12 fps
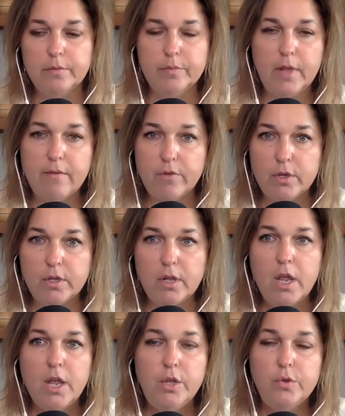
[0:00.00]

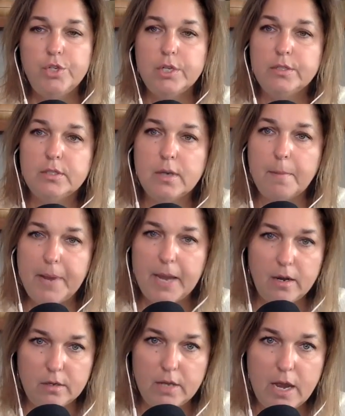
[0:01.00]
level. You just
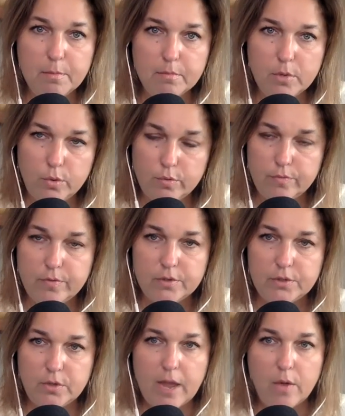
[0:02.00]
pedal and move.
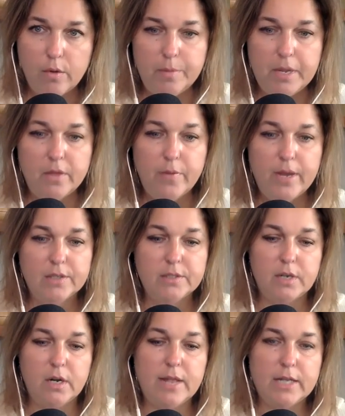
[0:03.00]
So that would be the way to
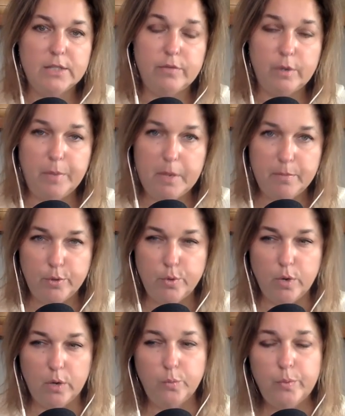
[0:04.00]
start. That's for people
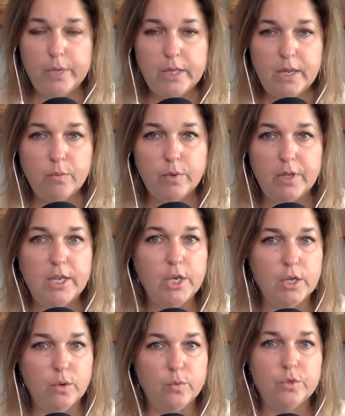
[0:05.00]
who are really, really
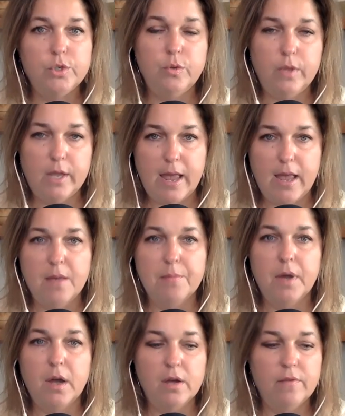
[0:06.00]
new to the
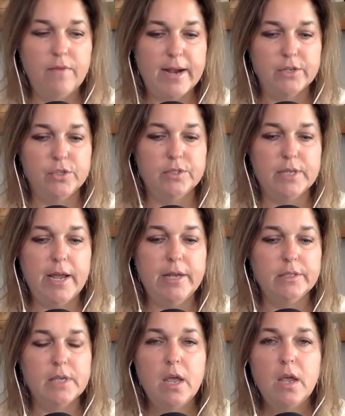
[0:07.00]
game of
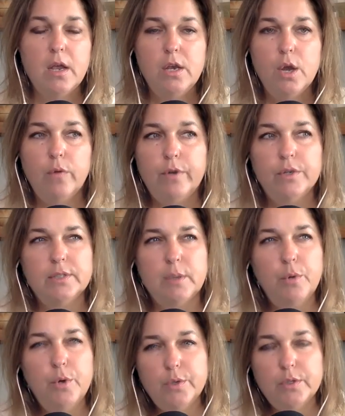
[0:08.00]
exercise. Now, if you're
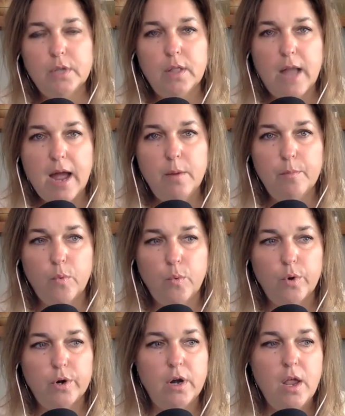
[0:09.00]
someone who is a lot
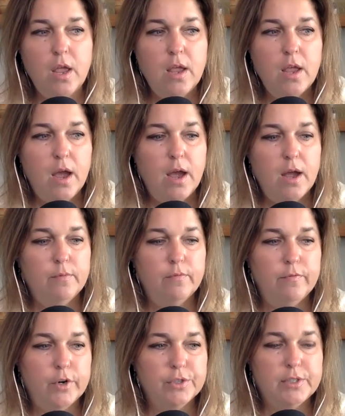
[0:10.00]
more
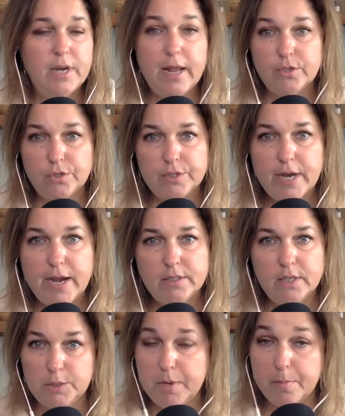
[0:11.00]
versed at
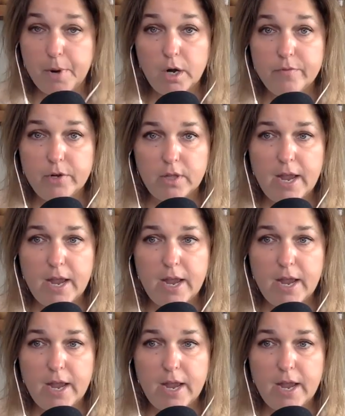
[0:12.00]
exercise and it's been a part of your